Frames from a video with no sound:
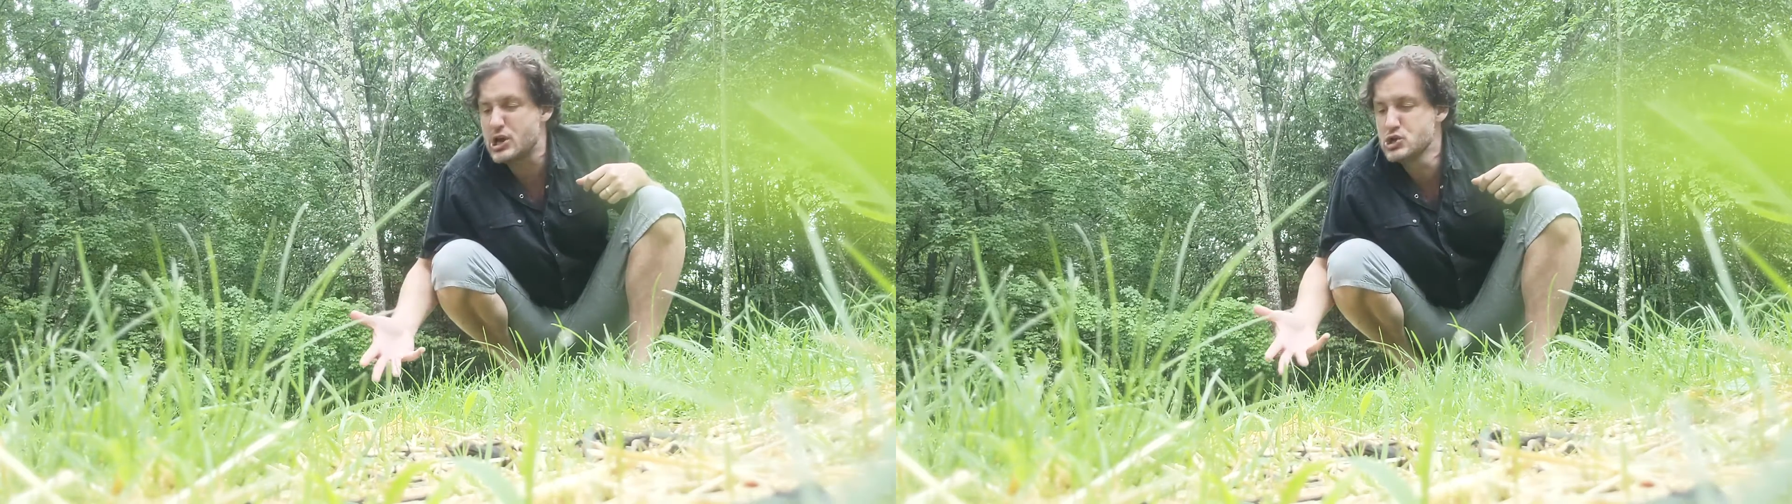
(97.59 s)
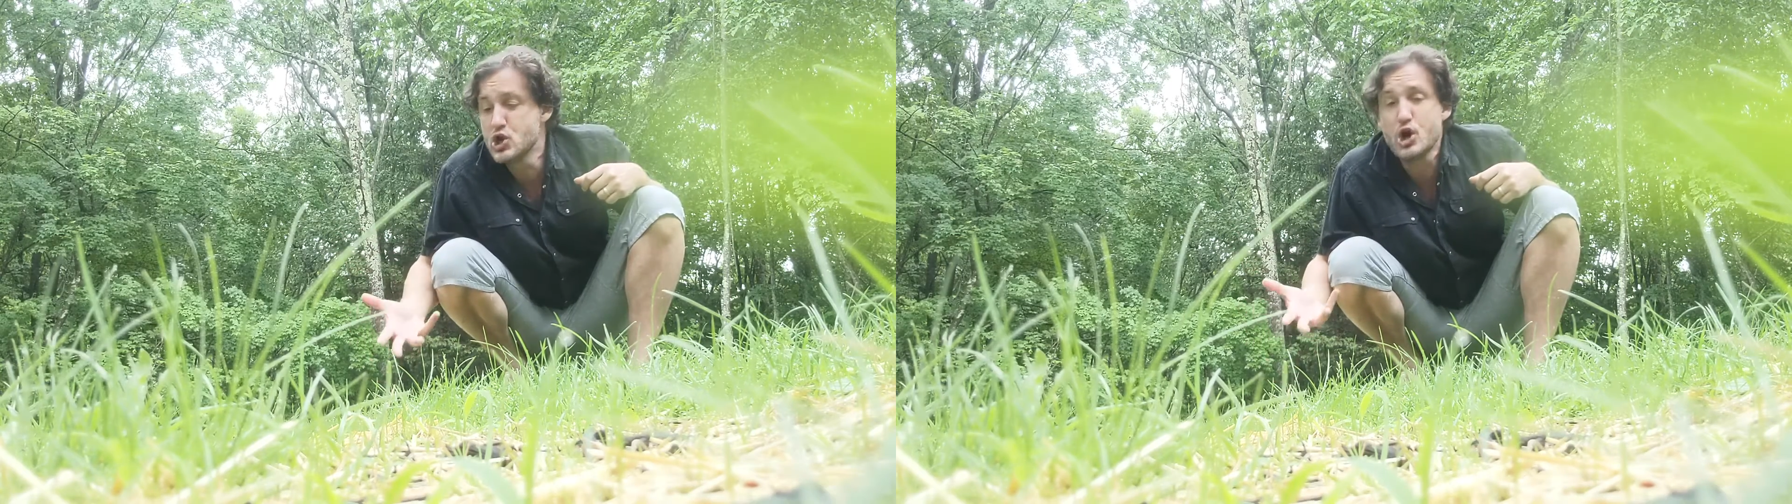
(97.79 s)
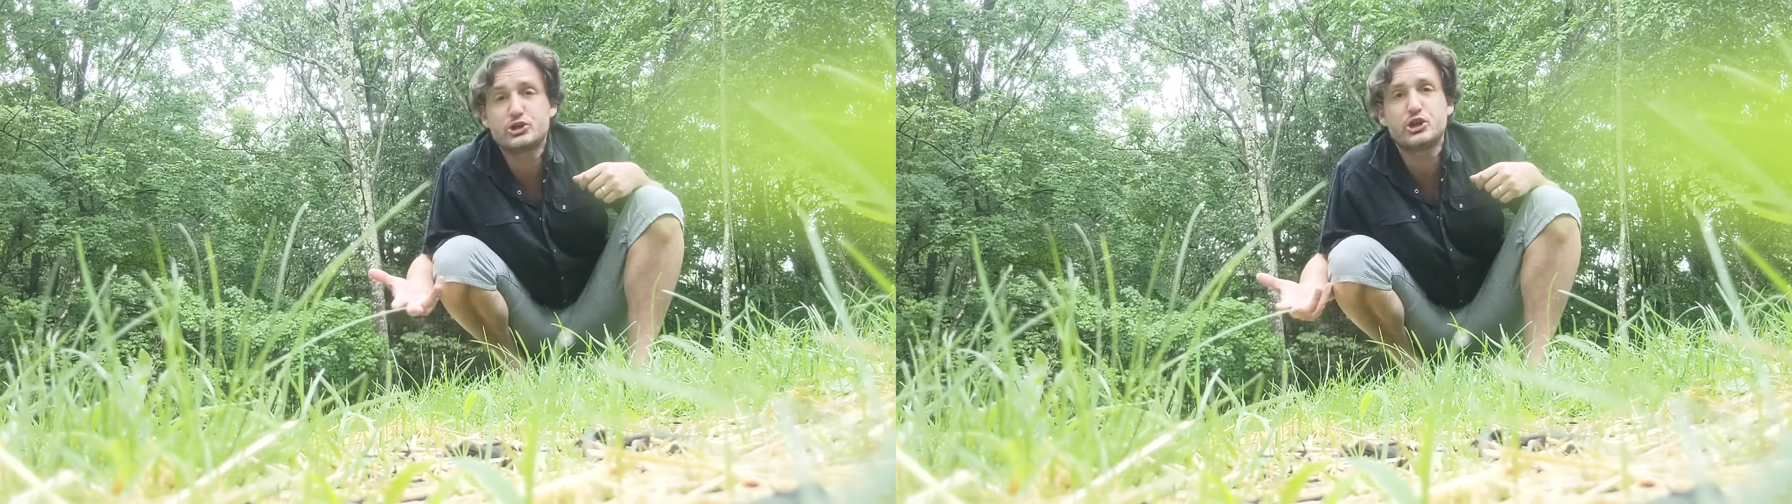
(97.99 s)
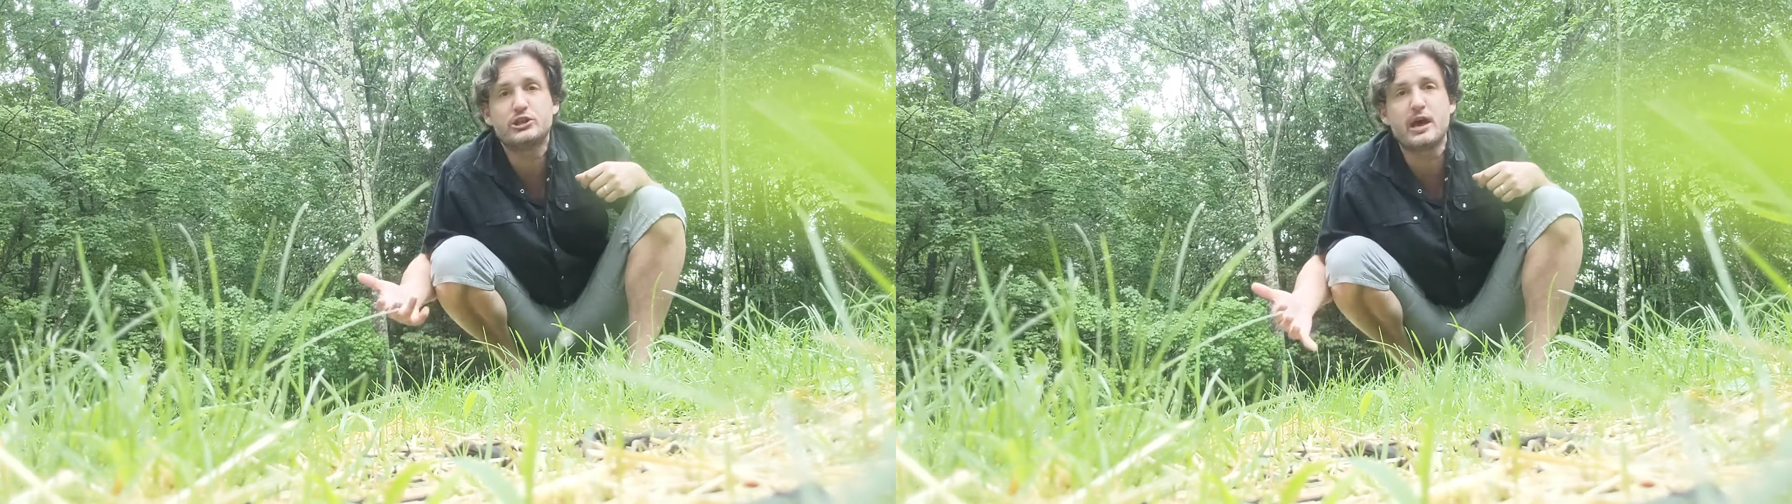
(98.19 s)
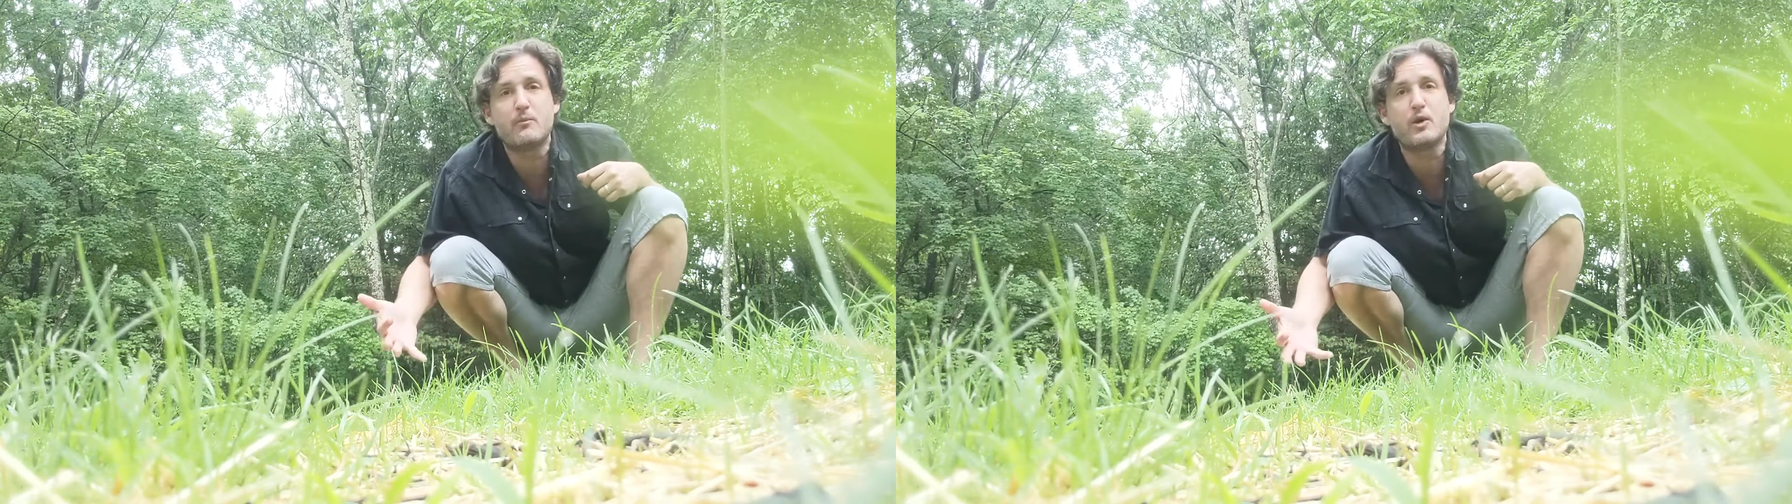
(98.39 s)

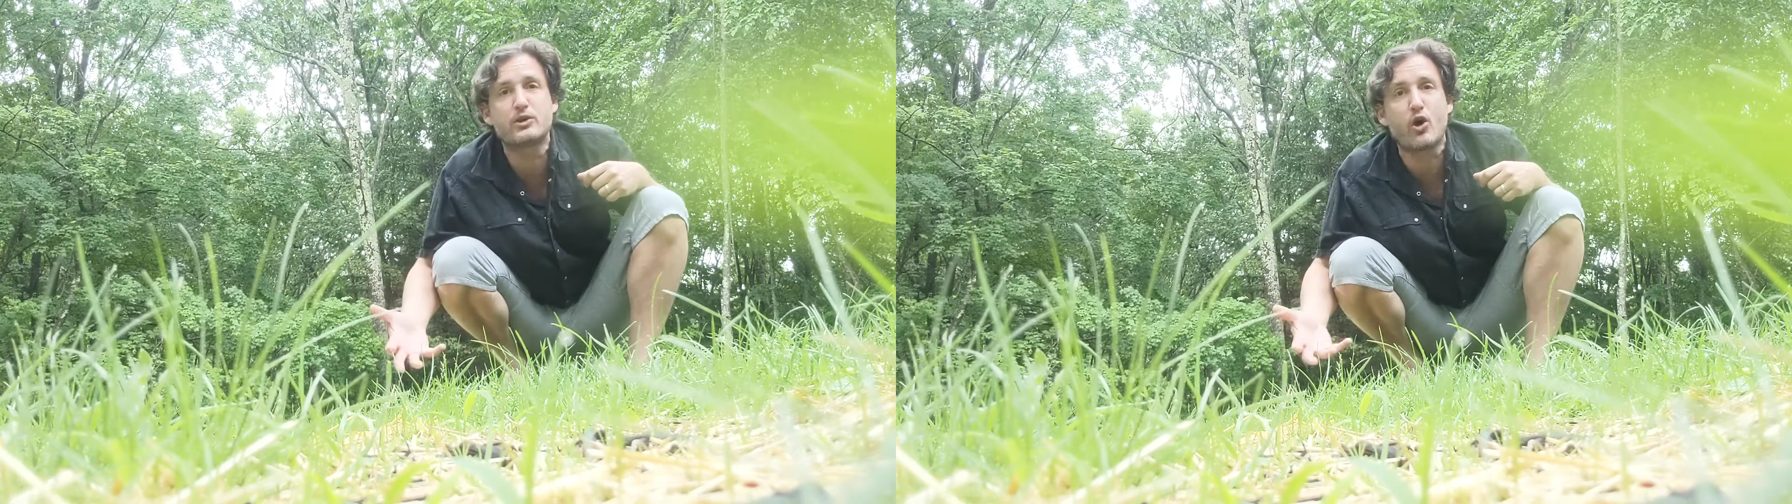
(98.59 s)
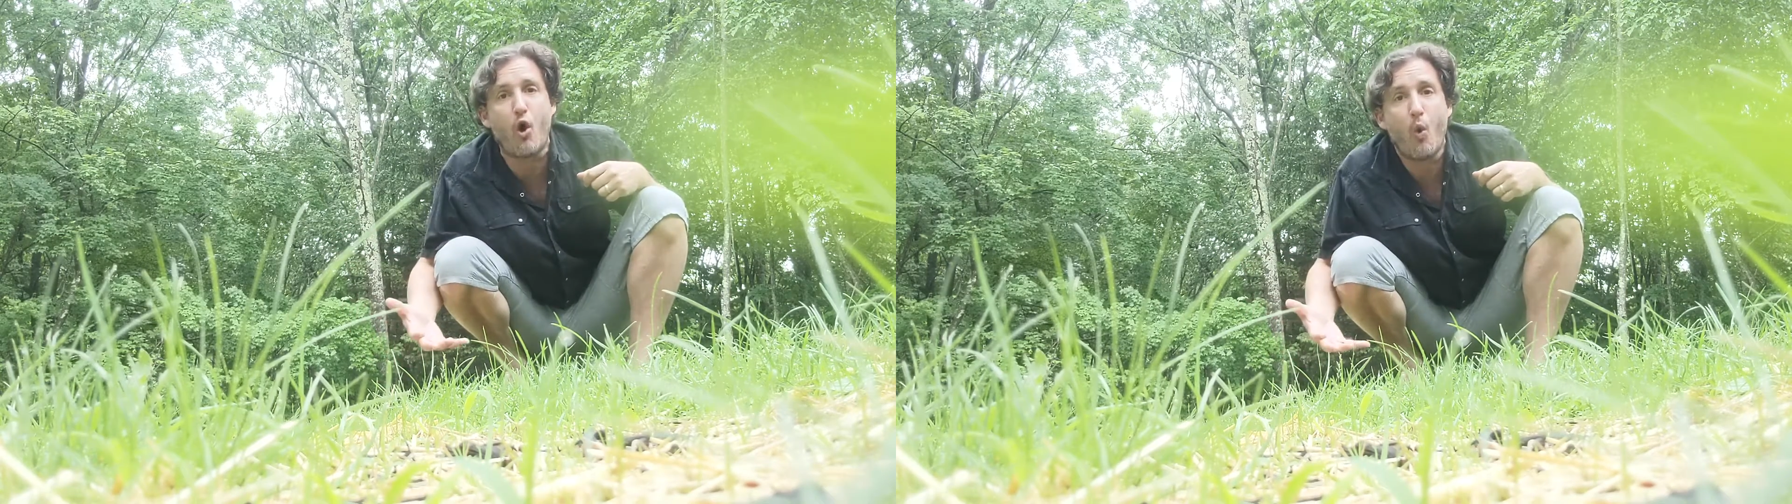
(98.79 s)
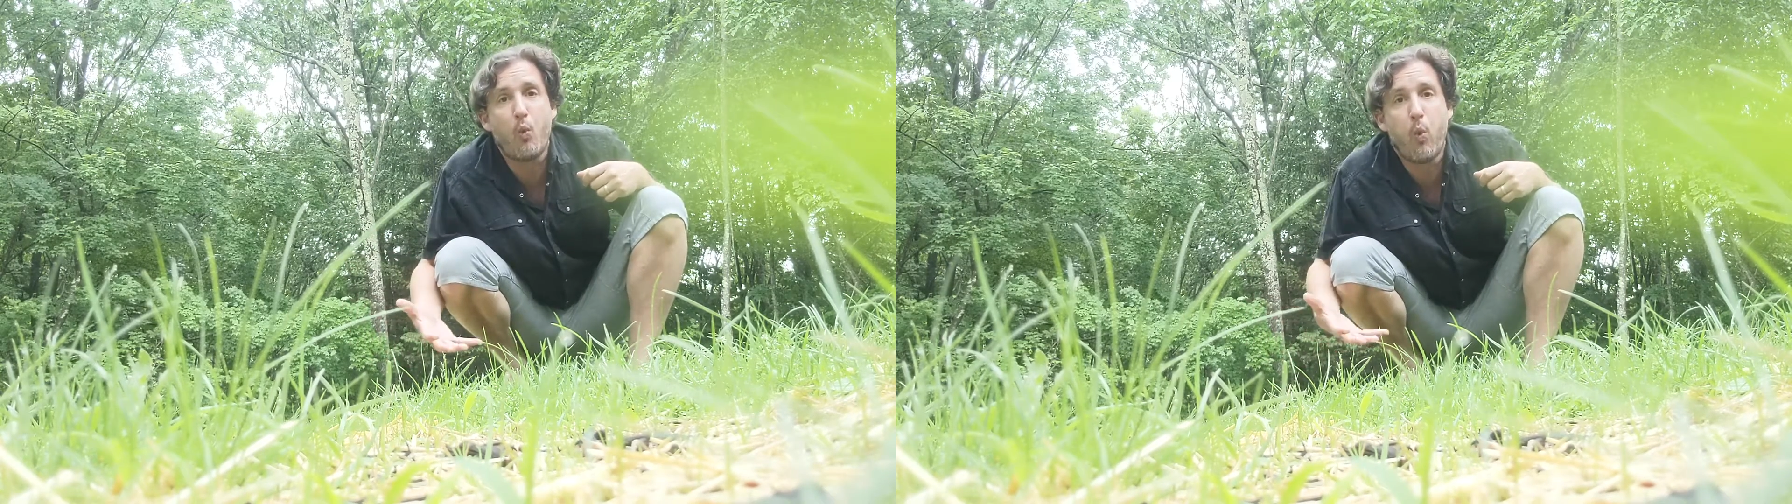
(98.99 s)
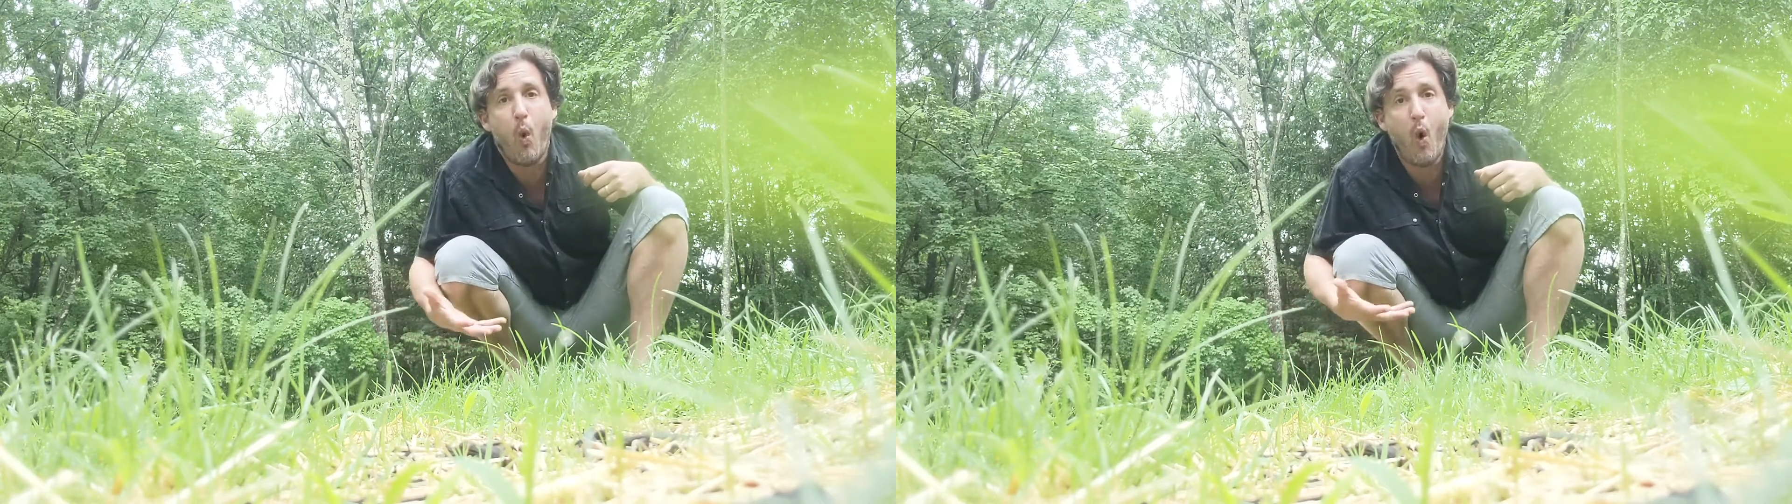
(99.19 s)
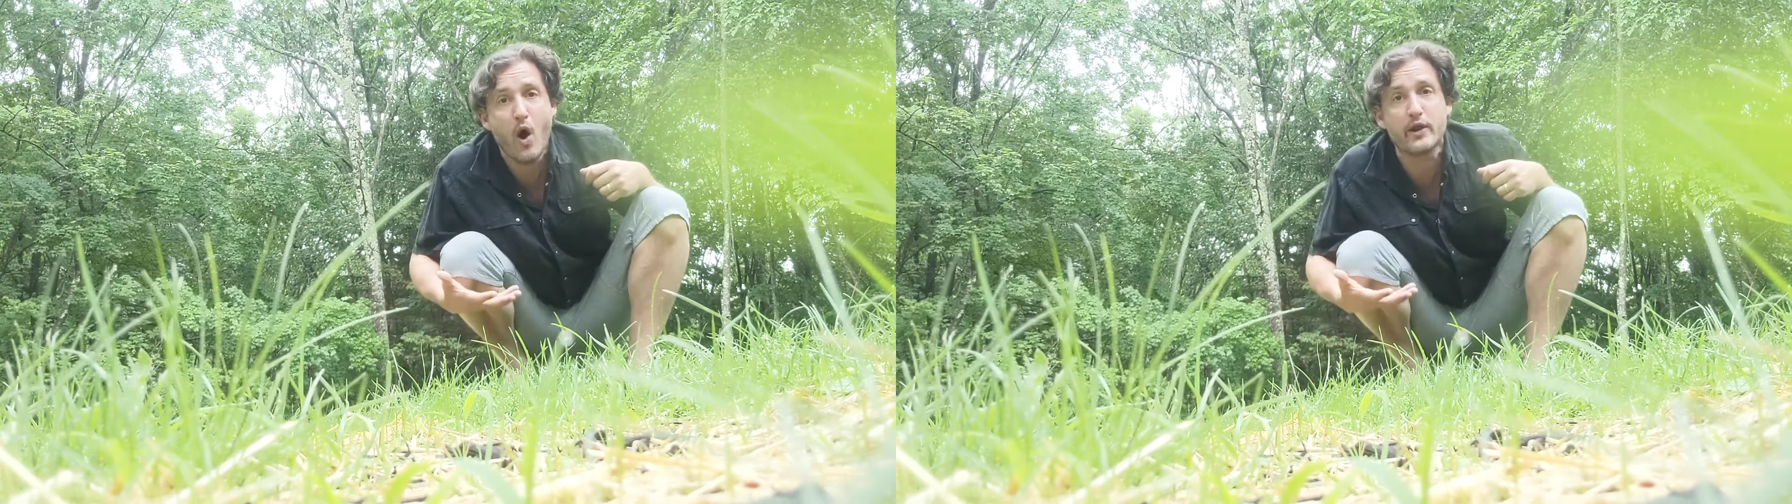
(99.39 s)
nurtured them with
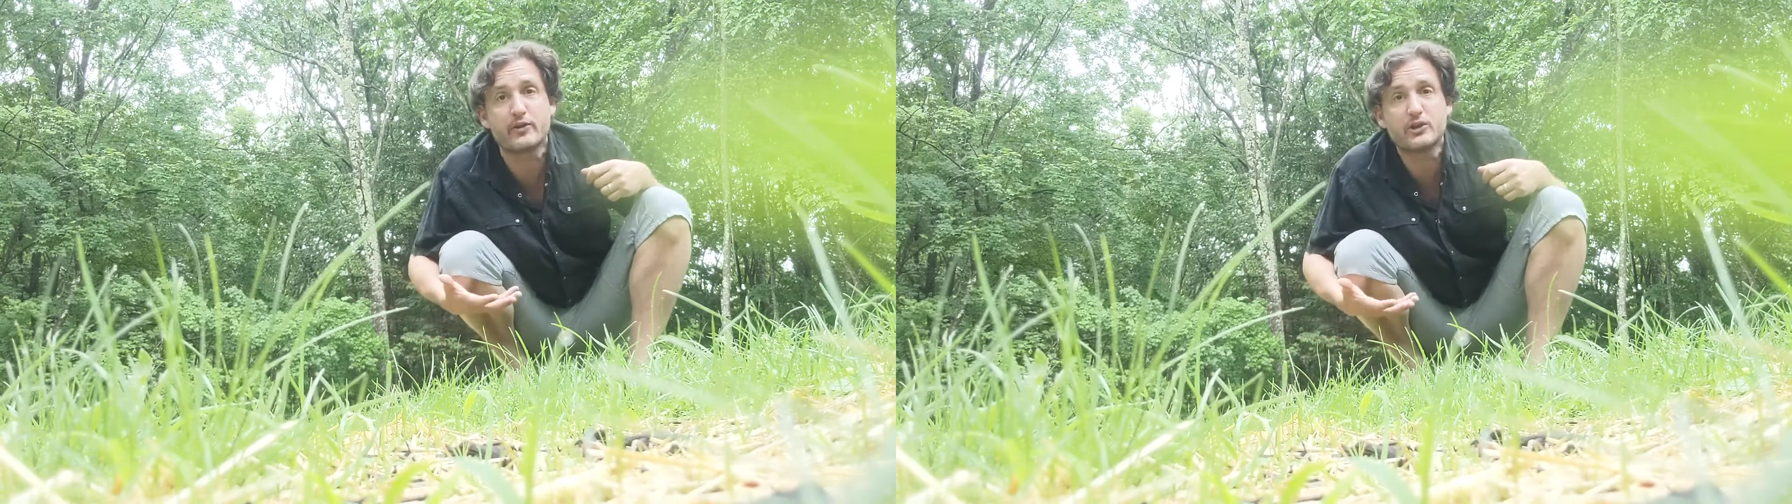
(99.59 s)
water,